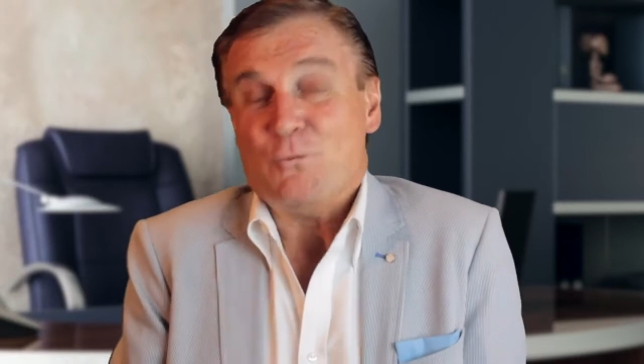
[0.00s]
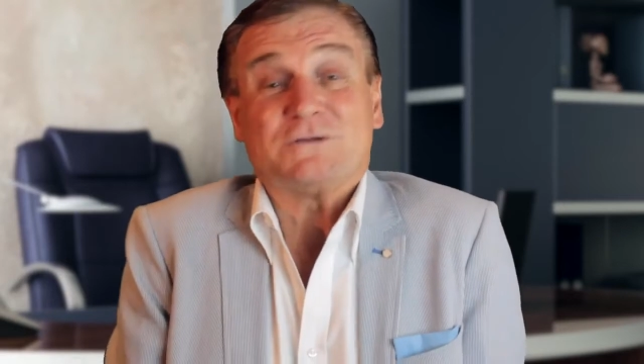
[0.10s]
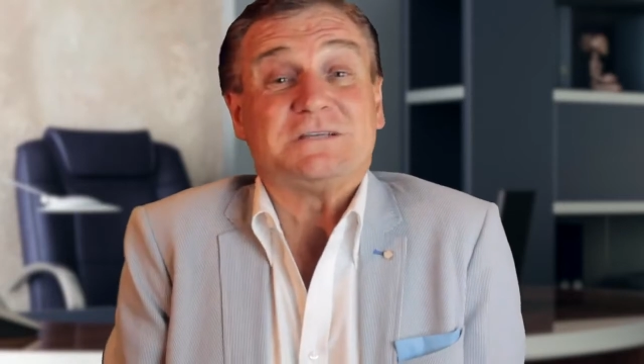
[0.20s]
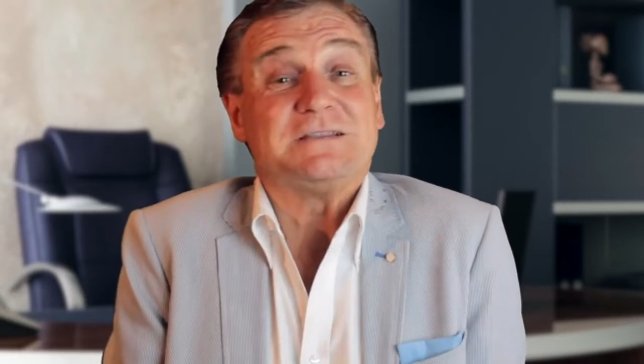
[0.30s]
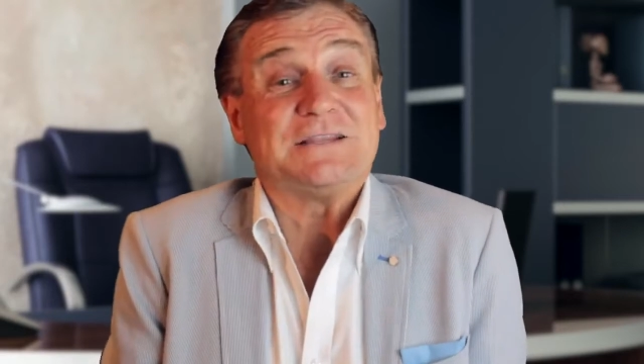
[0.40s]

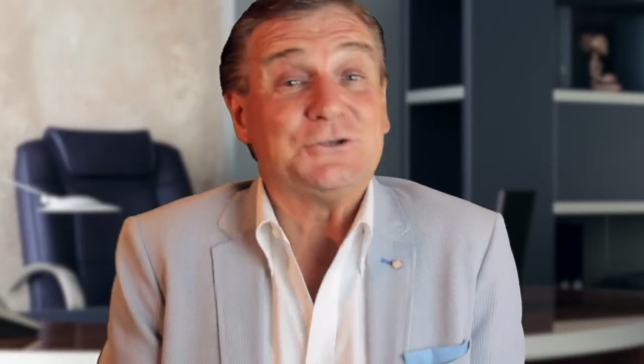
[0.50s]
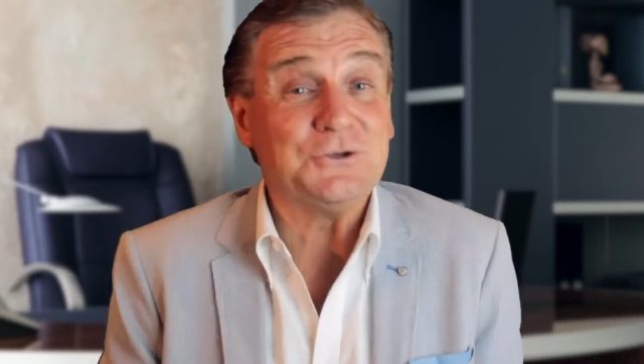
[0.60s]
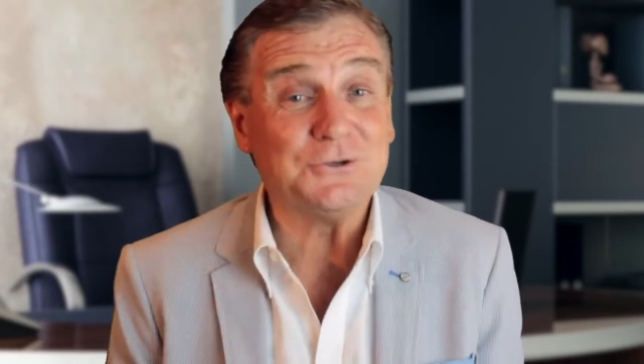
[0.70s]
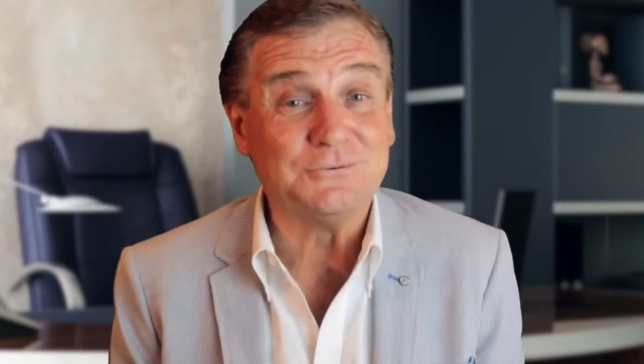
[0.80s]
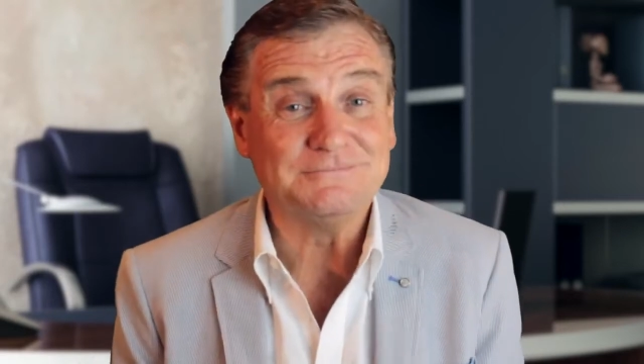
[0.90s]
What did that
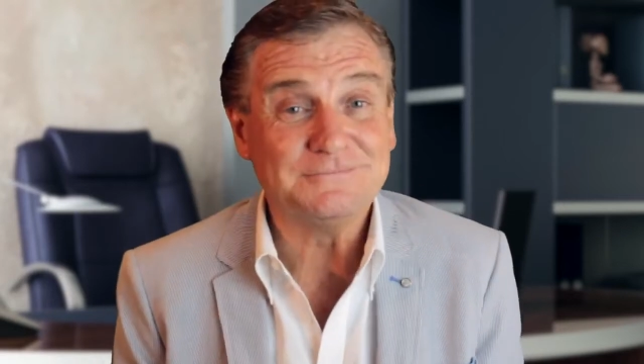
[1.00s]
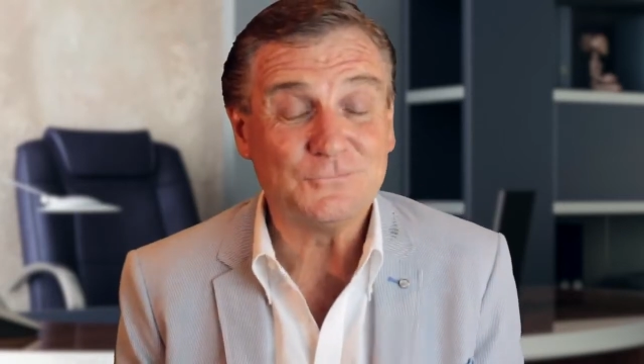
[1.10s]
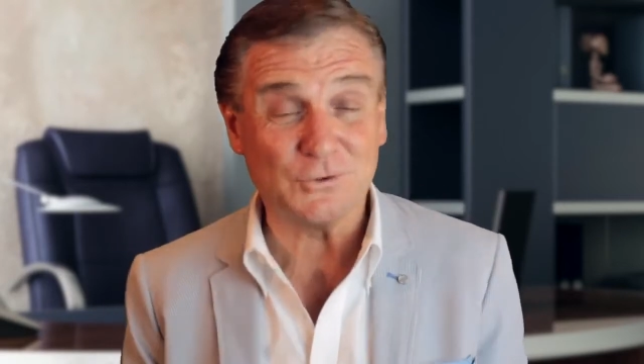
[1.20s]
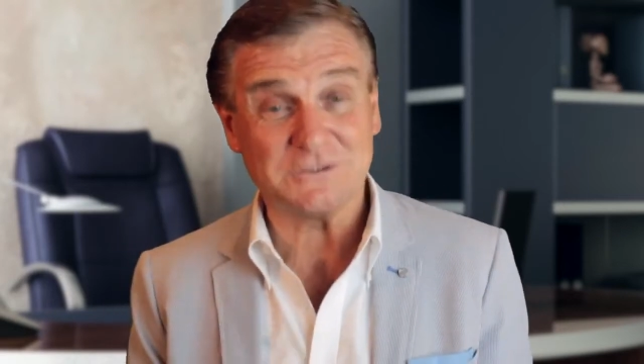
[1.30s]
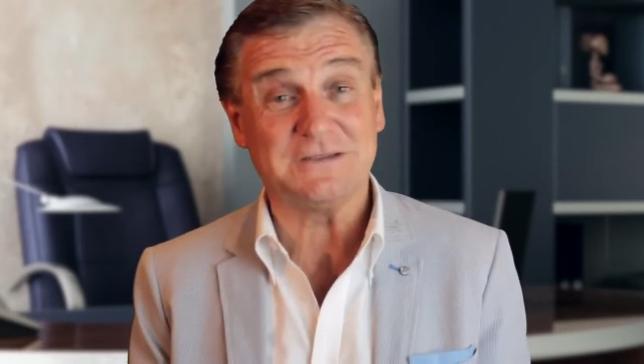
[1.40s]
do?
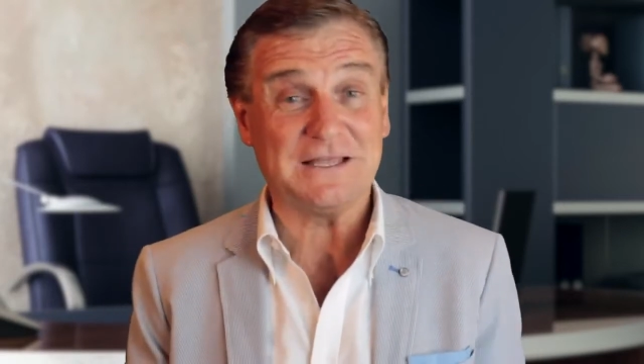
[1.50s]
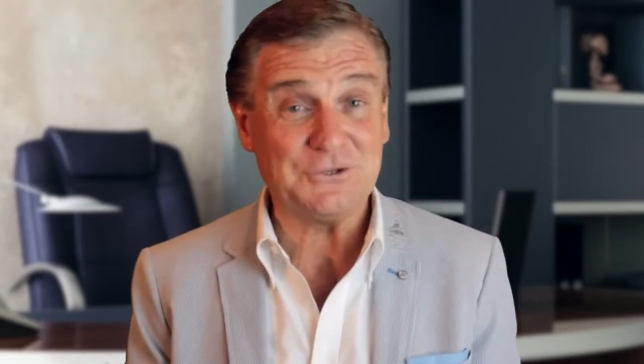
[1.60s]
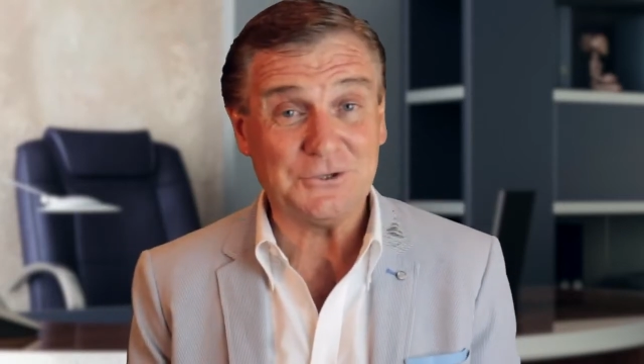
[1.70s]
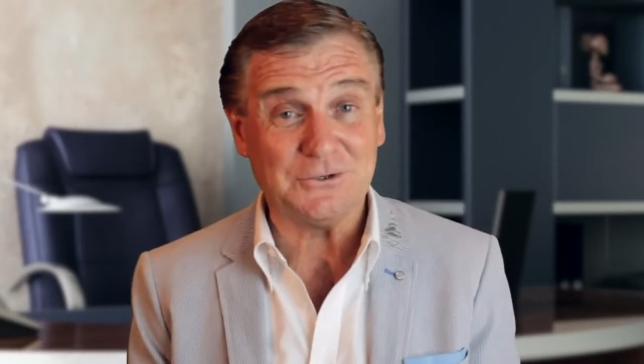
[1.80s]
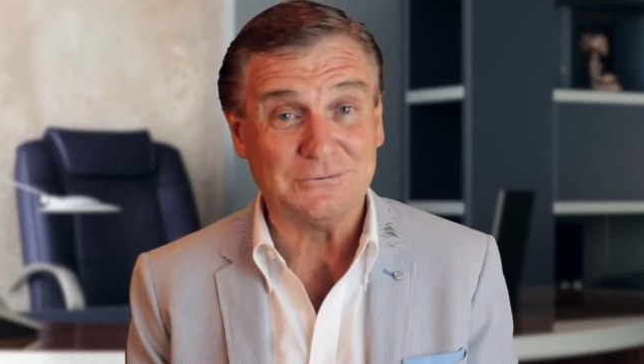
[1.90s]
what did
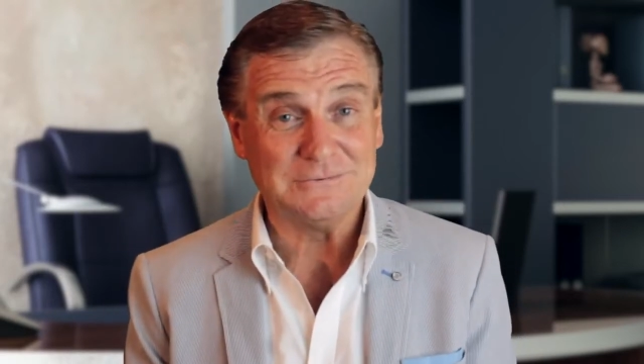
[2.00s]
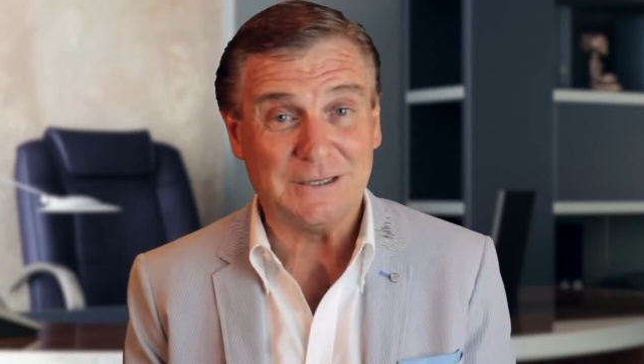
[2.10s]
that do?